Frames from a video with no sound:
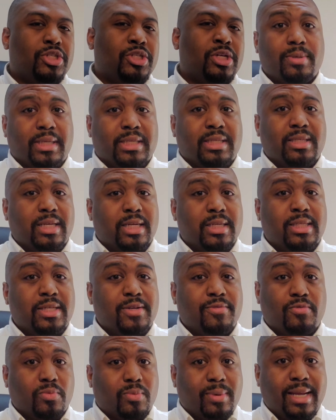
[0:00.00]

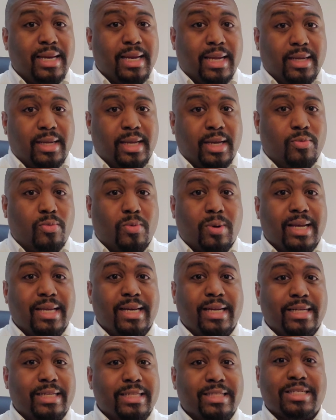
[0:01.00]
Extensive reading and
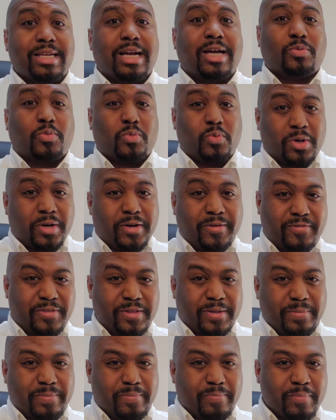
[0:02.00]
writing is not one of them.